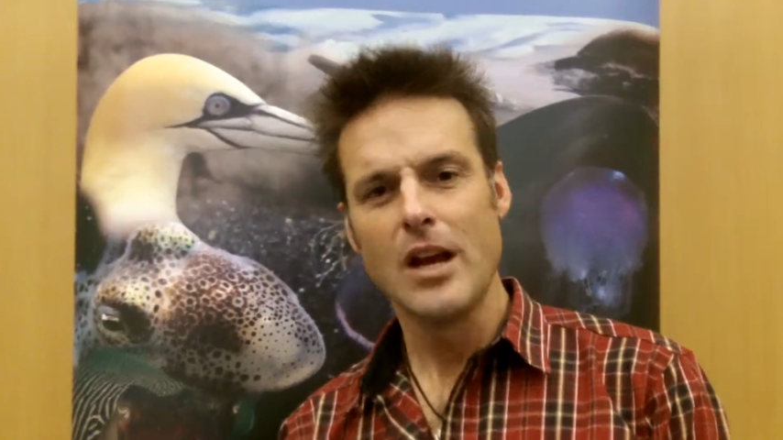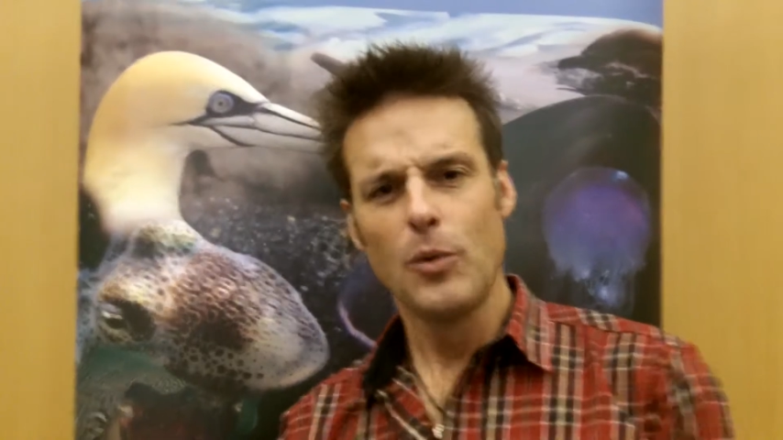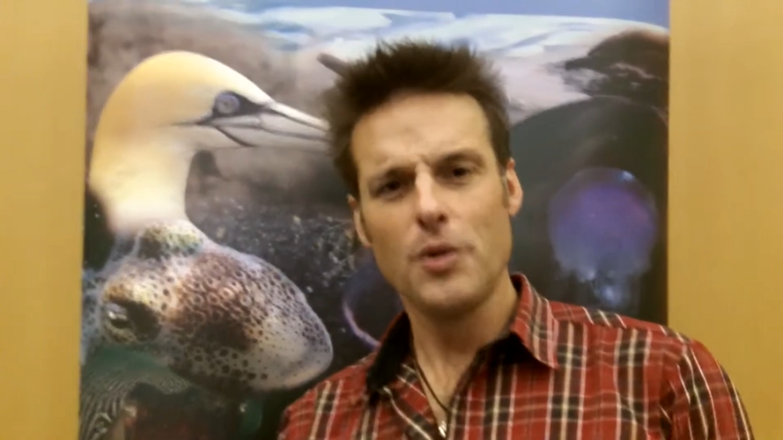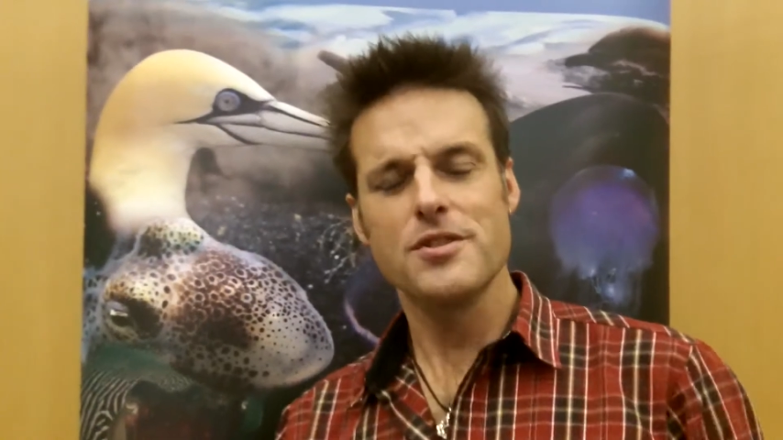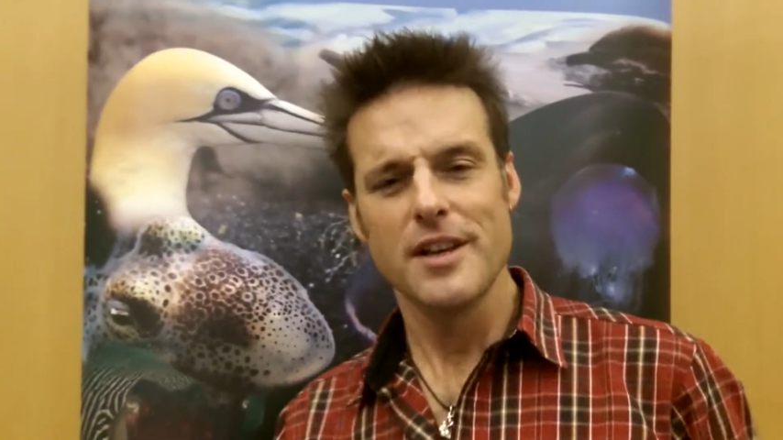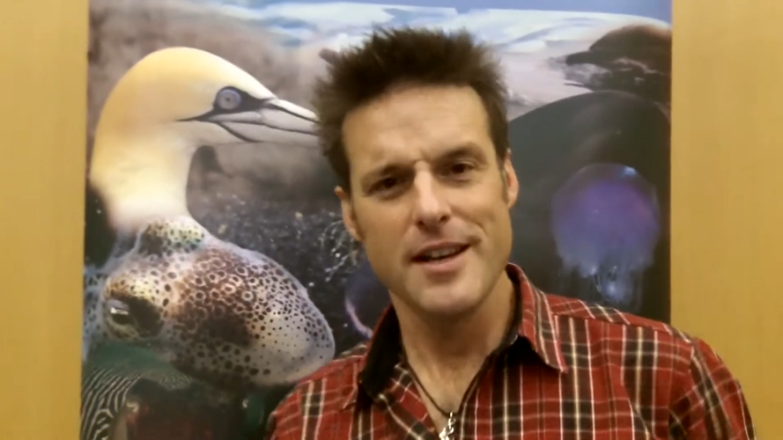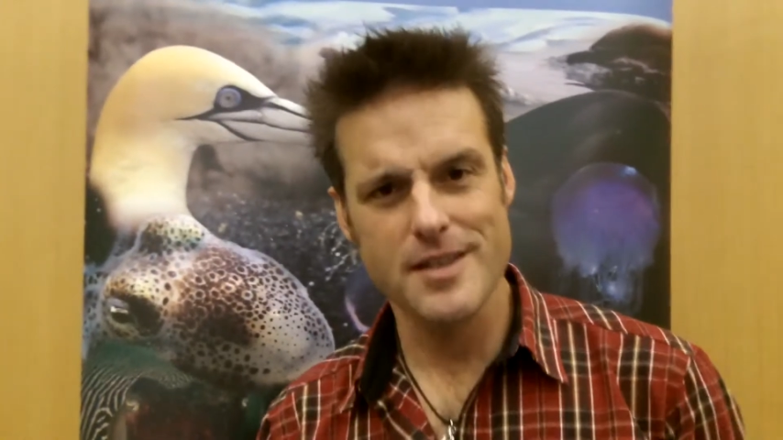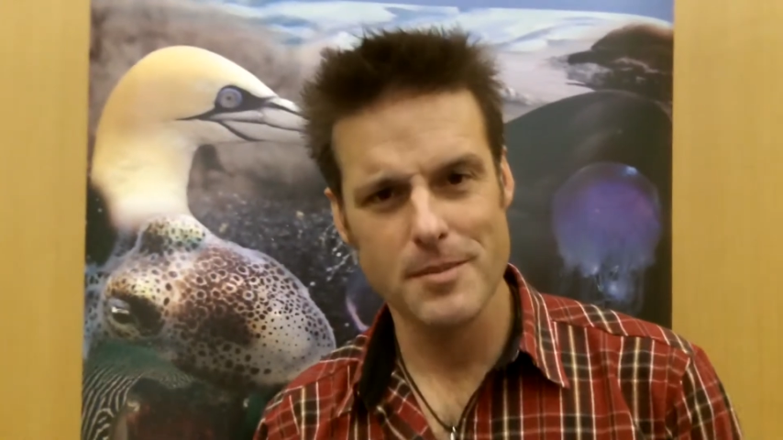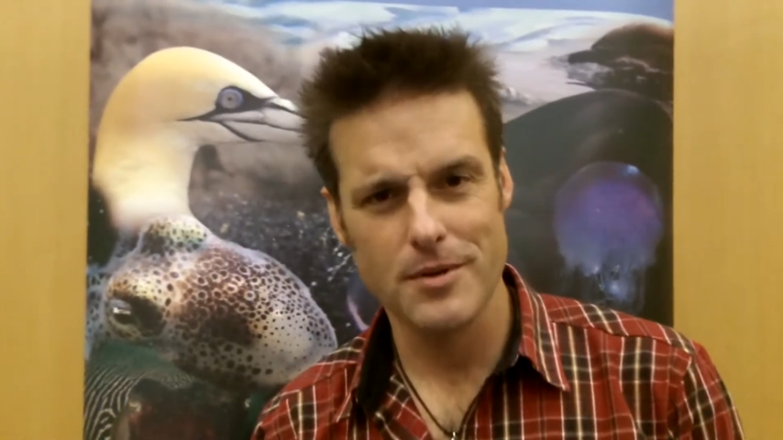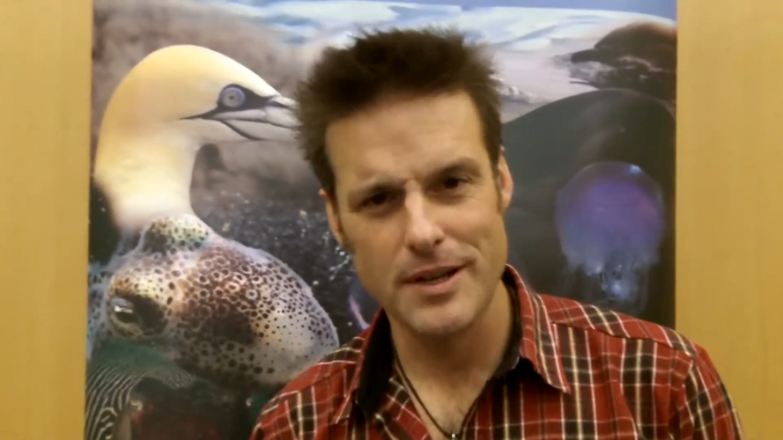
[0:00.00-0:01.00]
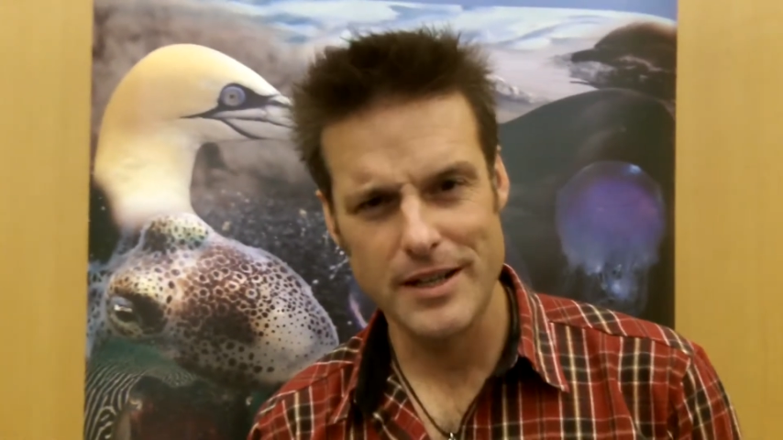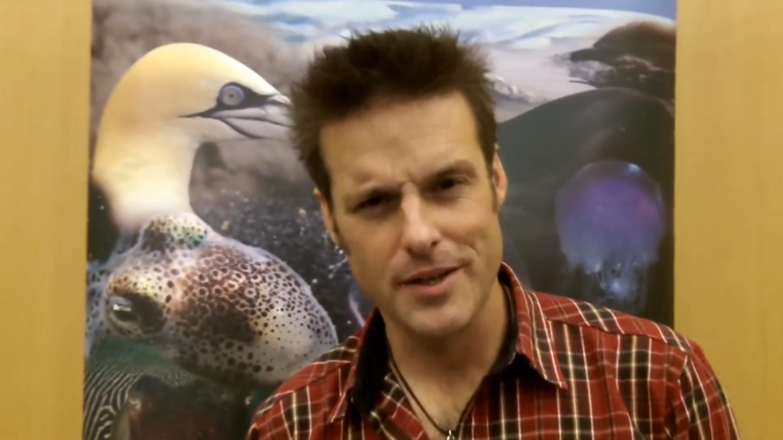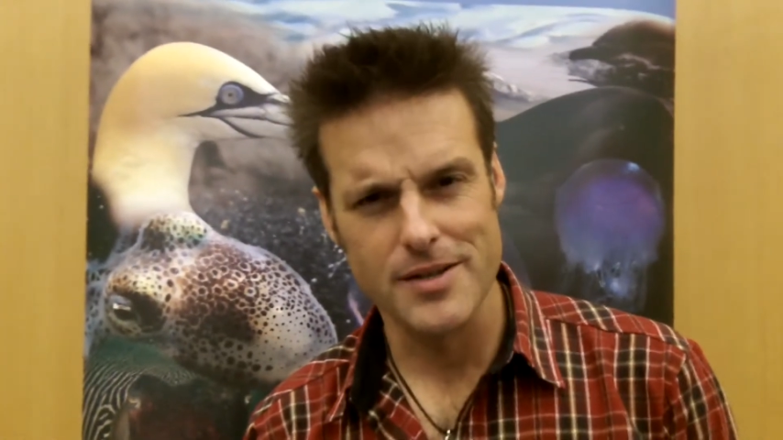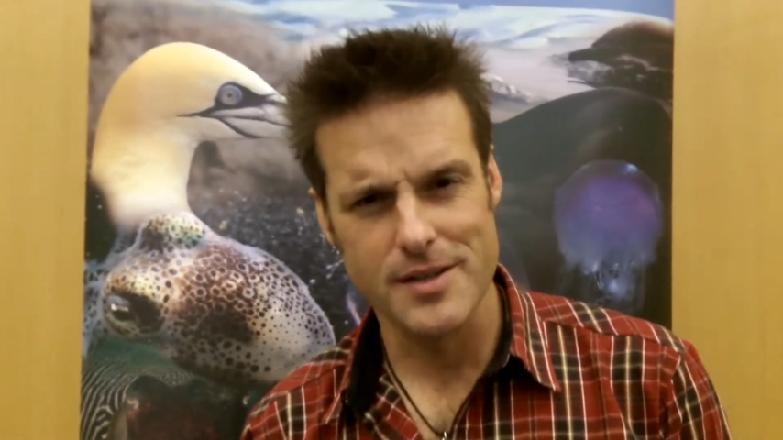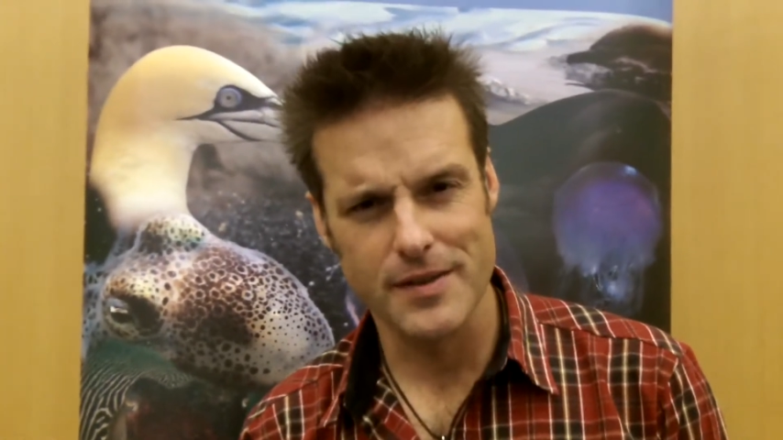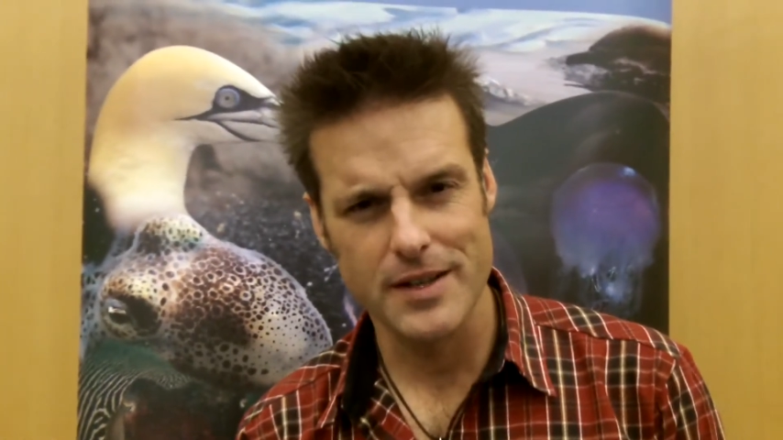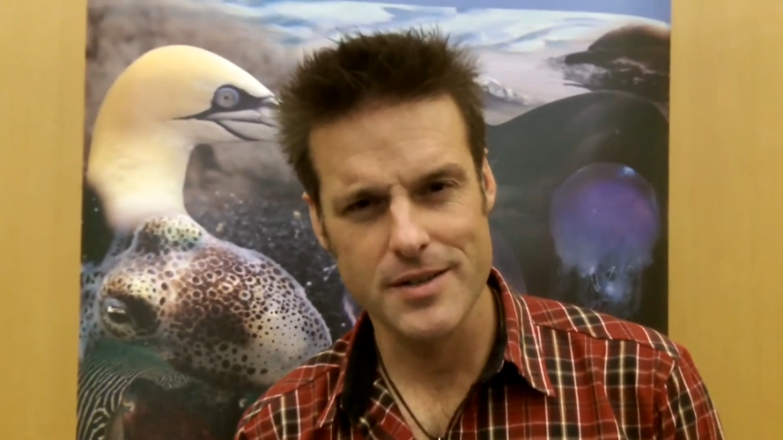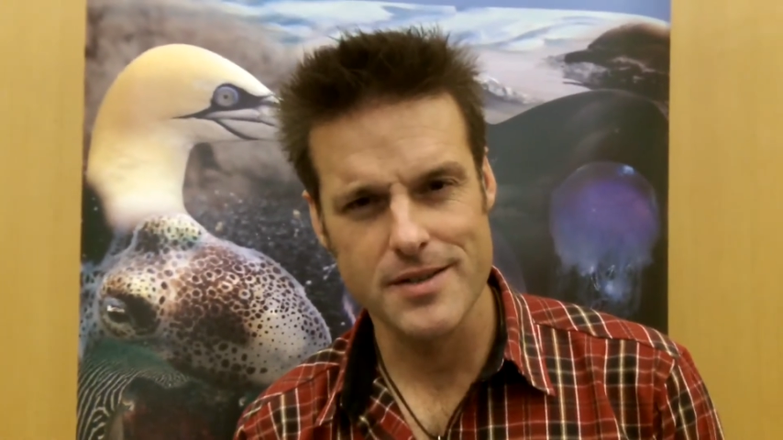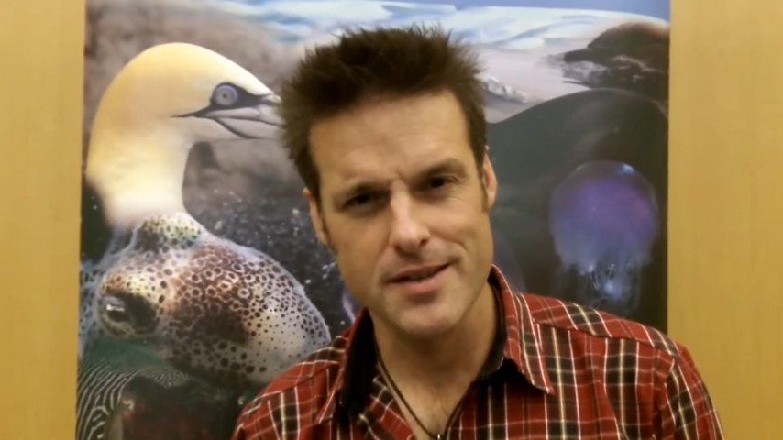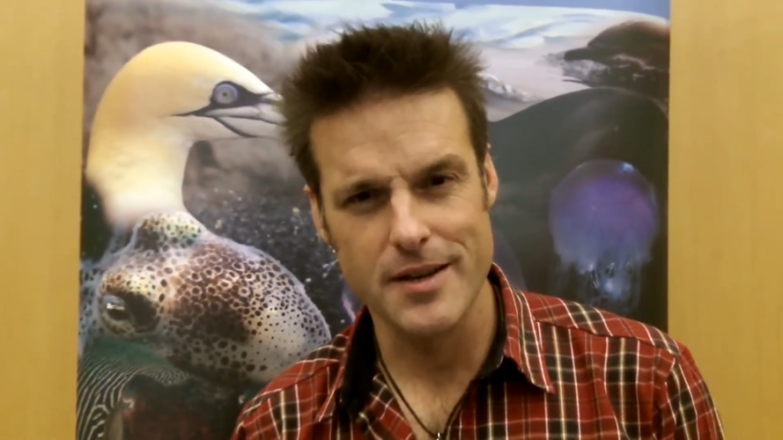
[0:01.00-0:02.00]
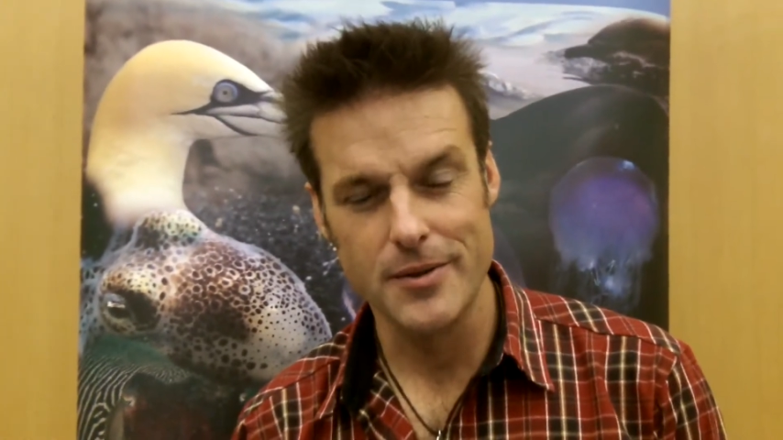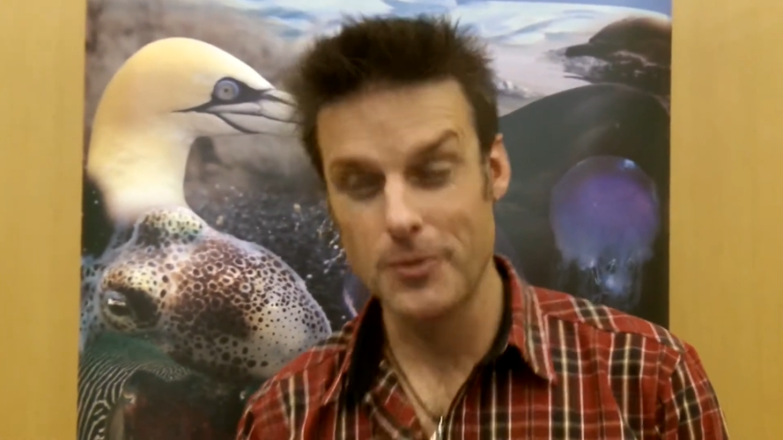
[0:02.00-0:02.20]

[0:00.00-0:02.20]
What is a marine conservation zone?